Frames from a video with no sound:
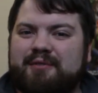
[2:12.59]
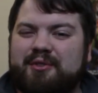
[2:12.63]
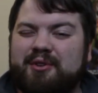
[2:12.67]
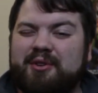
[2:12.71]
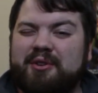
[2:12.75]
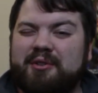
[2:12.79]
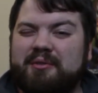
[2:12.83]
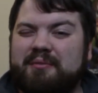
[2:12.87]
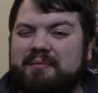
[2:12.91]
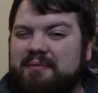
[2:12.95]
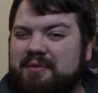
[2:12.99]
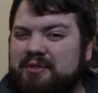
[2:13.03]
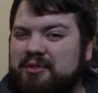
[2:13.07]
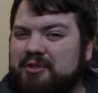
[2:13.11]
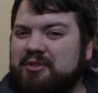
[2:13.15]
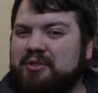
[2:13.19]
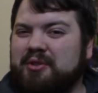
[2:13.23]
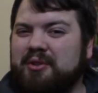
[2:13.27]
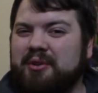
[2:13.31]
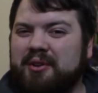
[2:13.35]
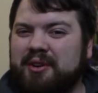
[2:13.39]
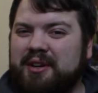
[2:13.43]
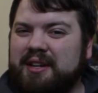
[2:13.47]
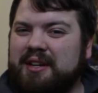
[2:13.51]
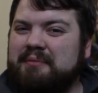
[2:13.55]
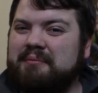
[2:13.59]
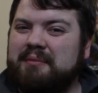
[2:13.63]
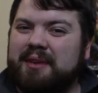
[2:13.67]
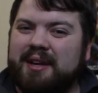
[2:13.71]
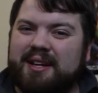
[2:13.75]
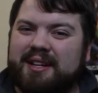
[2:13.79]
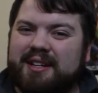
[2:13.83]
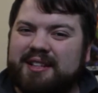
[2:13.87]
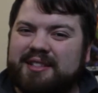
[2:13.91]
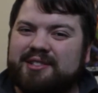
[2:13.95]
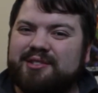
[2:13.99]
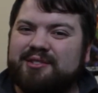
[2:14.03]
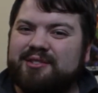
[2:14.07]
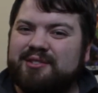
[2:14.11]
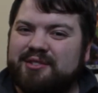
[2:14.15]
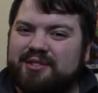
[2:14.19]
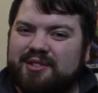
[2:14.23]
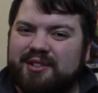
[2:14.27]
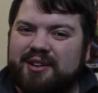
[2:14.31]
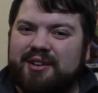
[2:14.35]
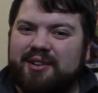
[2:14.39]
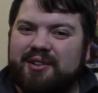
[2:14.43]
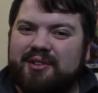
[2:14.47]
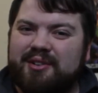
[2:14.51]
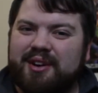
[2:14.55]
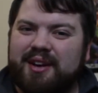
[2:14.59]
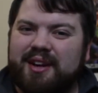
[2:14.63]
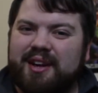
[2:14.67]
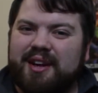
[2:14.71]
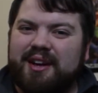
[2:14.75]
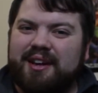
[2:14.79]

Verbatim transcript: for thirty minutes or so,